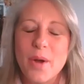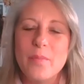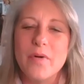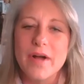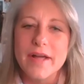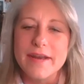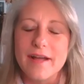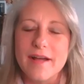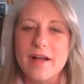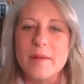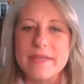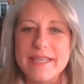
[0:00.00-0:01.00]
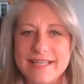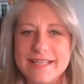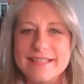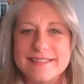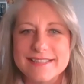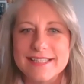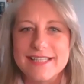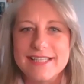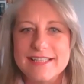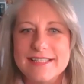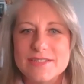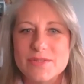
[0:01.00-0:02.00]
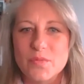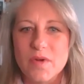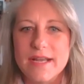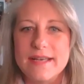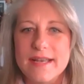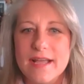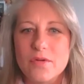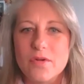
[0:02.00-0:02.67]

But um, he's he's right now.